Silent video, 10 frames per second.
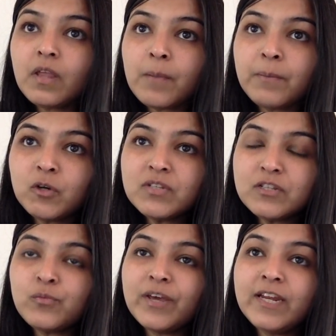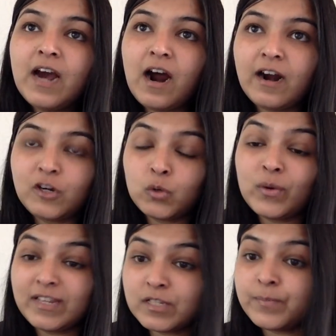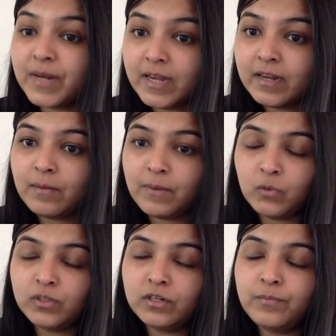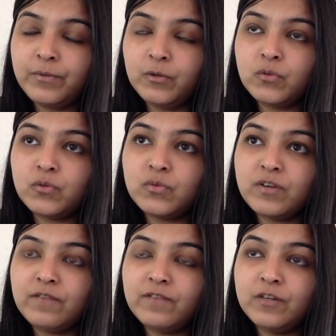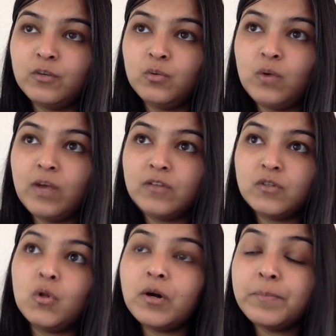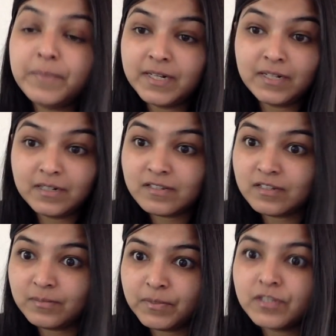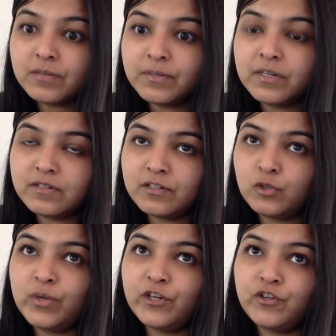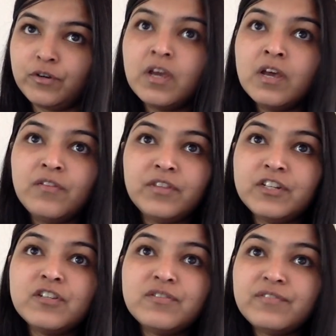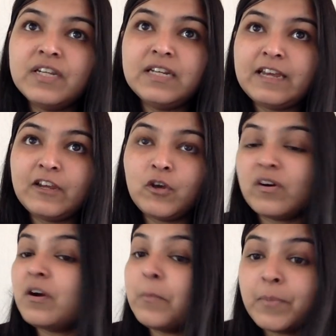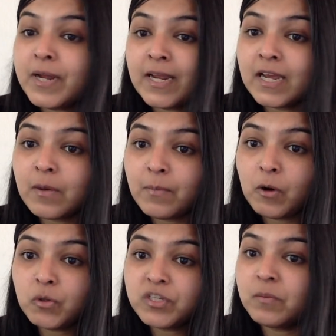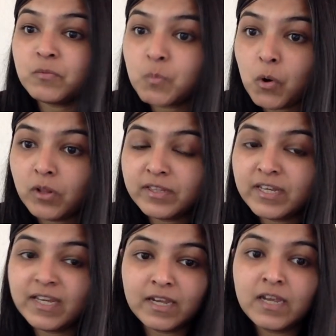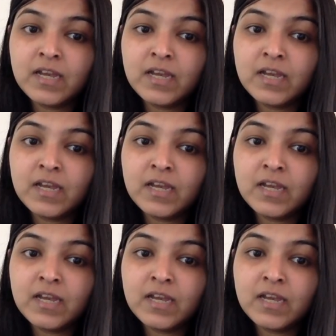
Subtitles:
Because it's very hard to explain about the abuse to someone who has not been in a similar situation. They just feel like you're complaining about some small thing,